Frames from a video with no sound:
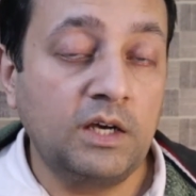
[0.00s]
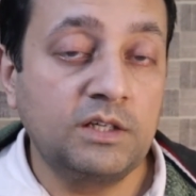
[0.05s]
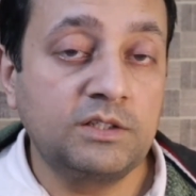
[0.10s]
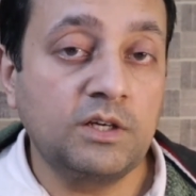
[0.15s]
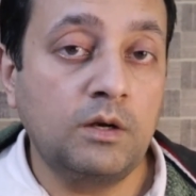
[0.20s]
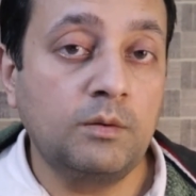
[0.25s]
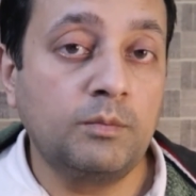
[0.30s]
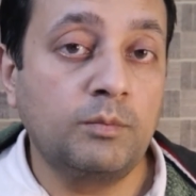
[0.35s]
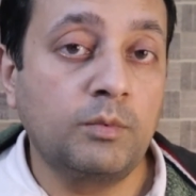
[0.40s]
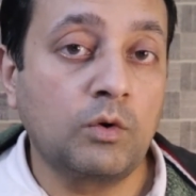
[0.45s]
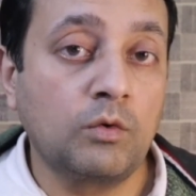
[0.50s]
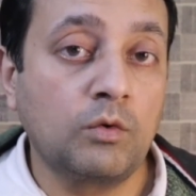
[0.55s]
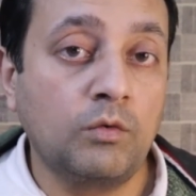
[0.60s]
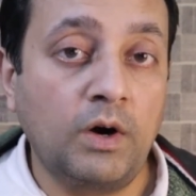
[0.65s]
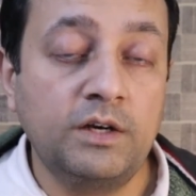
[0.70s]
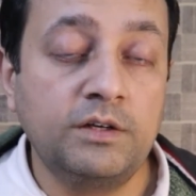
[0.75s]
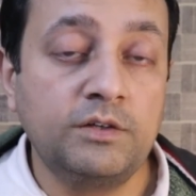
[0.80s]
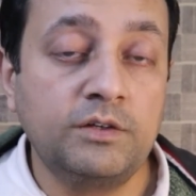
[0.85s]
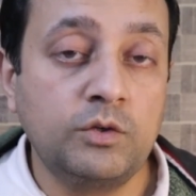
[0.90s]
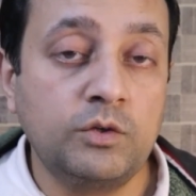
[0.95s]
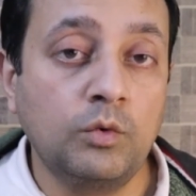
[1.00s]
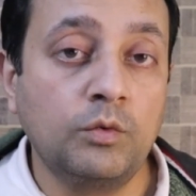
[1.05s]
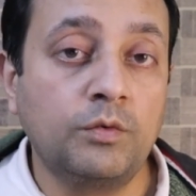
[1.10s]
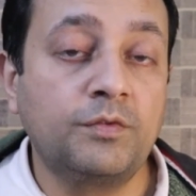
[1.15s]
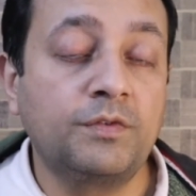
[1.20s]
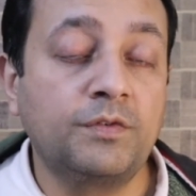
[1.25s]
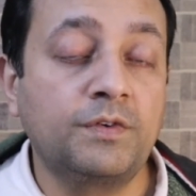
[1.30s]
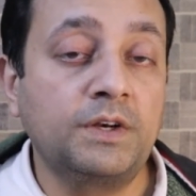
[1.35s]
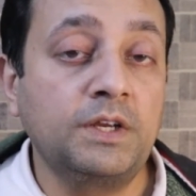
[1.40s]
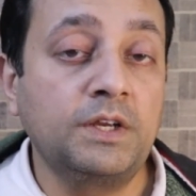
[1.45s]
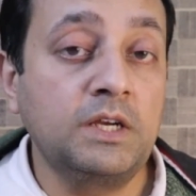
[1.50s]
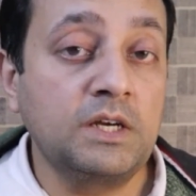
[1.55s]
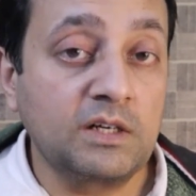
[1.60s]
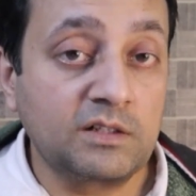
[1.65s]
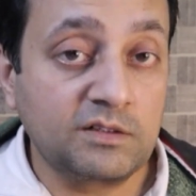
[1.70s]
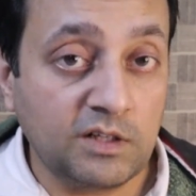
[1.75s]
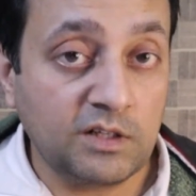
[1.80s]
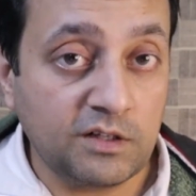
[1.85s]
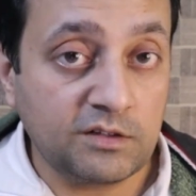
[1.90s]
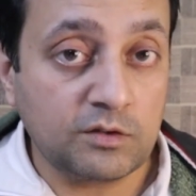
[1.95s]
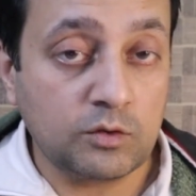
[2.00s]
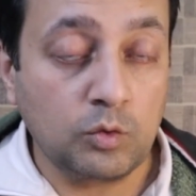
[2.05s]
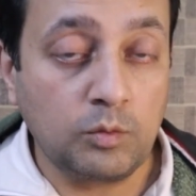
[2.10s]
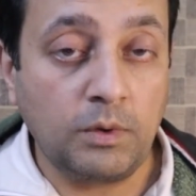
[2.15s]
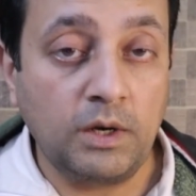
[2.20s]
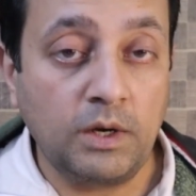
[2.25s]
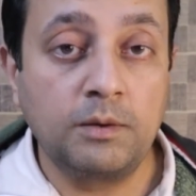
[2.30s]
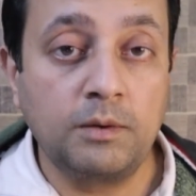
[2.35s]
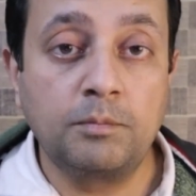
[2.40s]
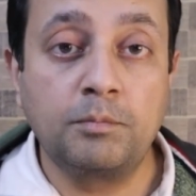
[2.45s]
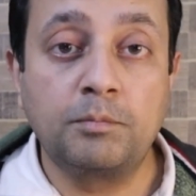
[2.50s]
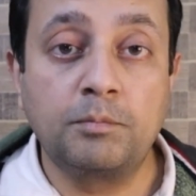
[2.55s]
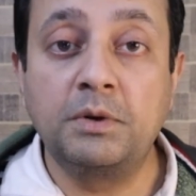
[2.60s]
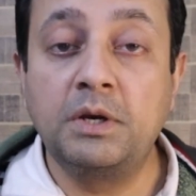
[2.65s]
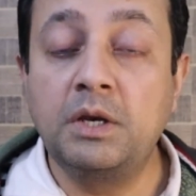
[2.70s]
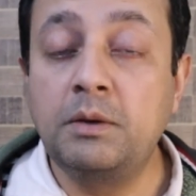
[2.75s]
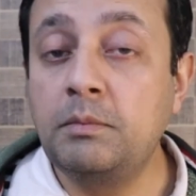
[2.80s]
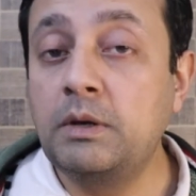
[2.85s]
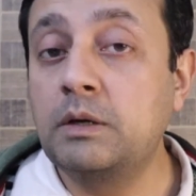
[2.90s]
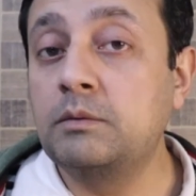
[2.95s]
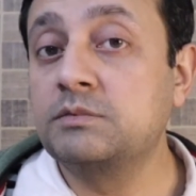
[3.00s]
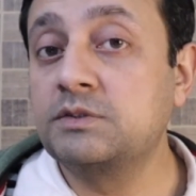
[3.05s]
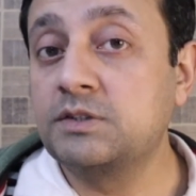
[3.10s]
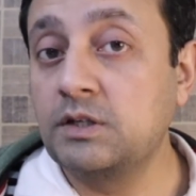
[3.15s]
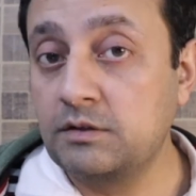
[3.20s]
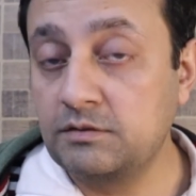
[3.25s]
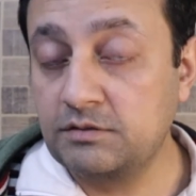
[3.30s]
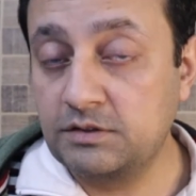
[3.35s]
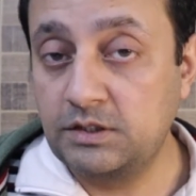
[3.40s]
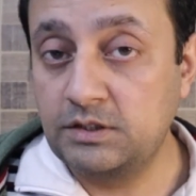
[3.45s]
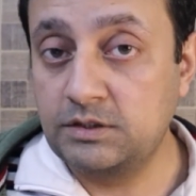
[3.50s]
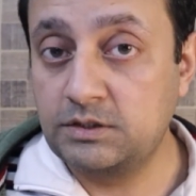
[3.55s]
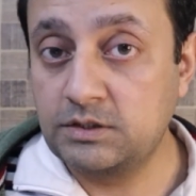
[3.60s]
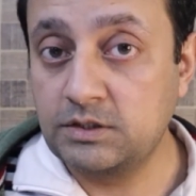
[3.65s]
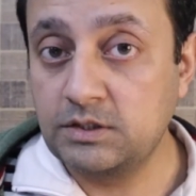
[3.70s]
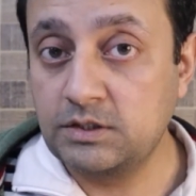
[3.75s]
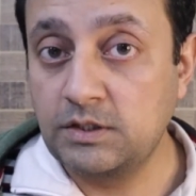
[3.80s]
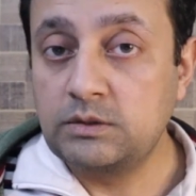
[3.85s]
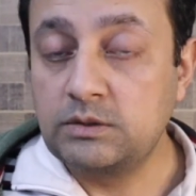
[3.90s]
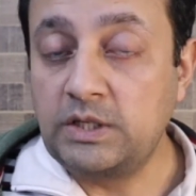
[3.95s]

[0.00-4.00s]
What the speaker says: I shall provide you free access to my premium services